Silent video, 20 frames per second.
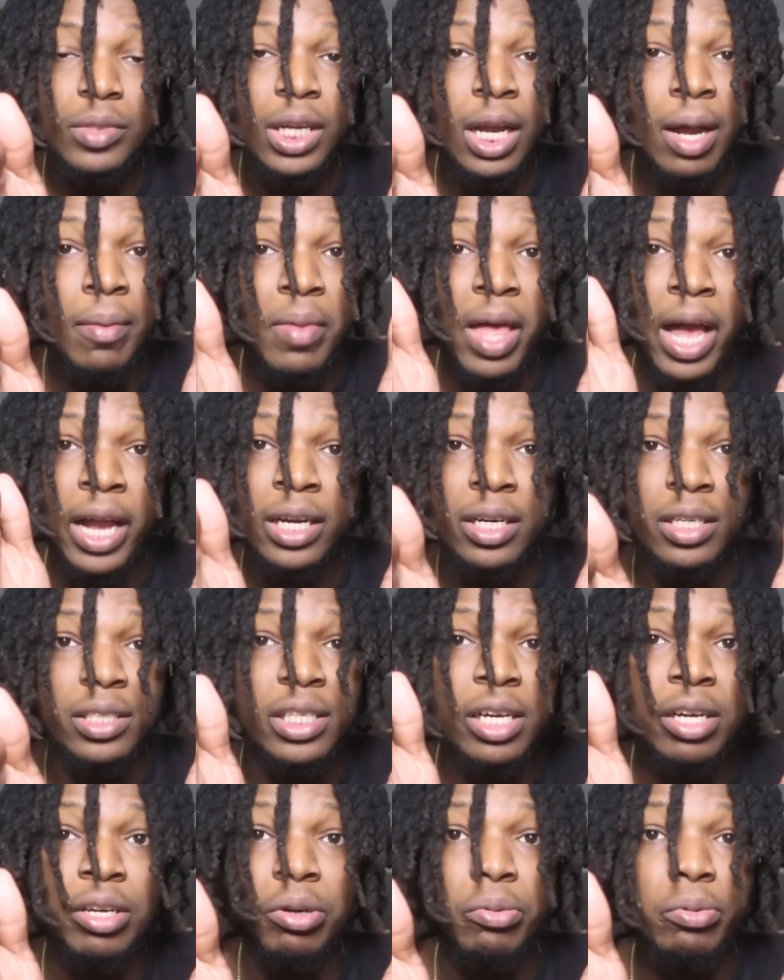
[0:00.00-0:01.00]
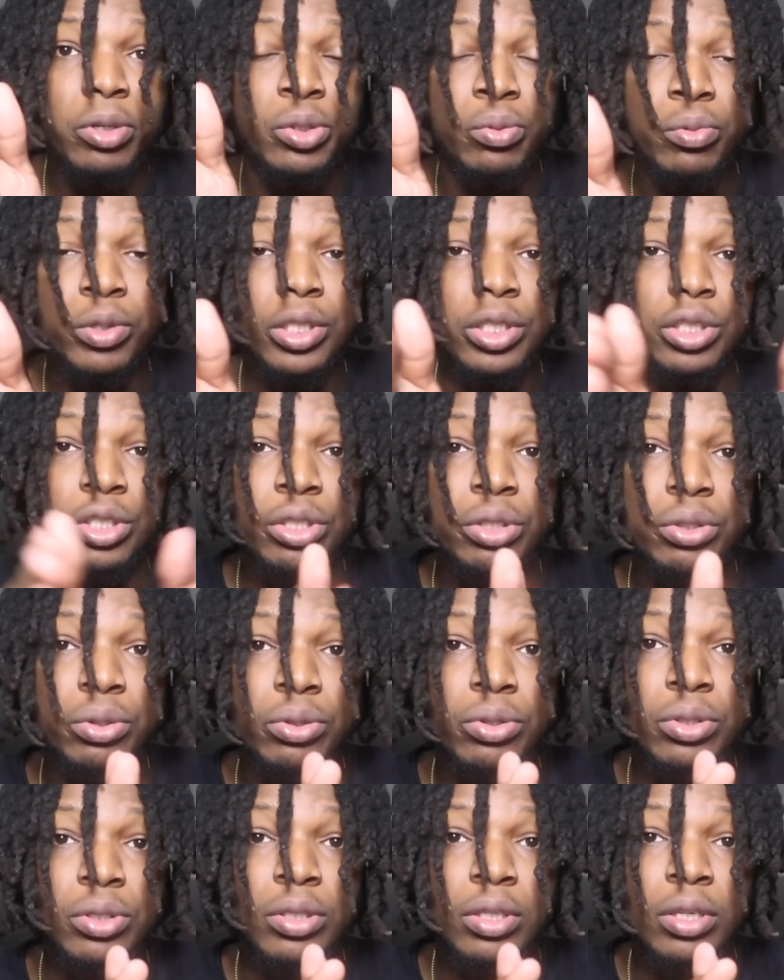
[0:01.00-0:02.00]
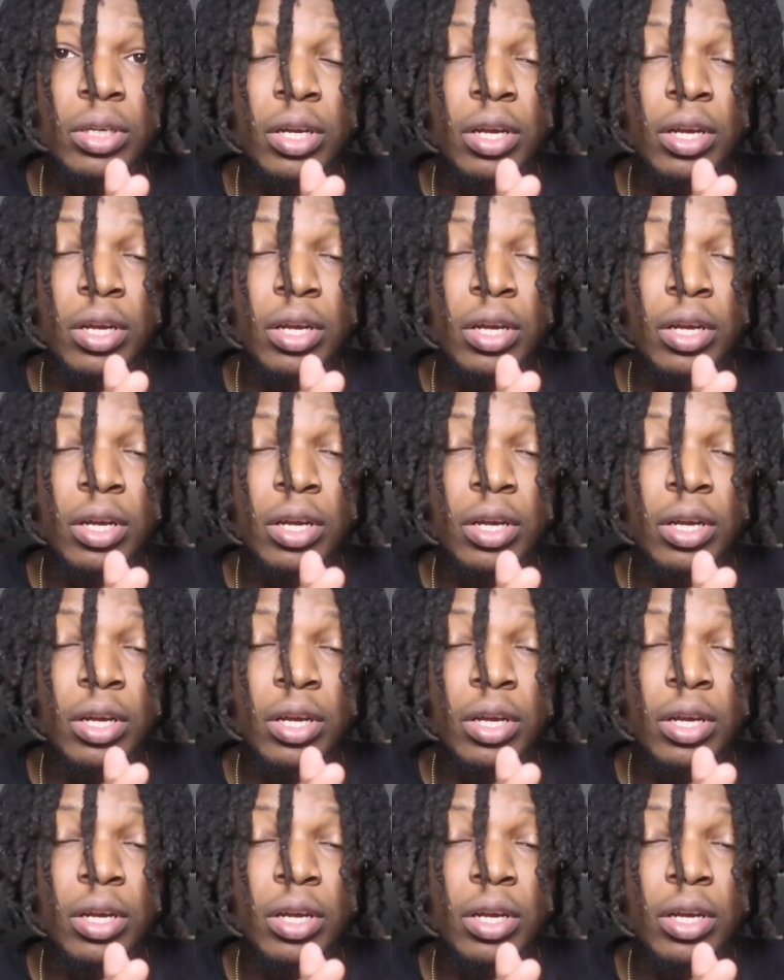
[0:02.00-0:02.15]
I'm not gonna tell you which one to choose,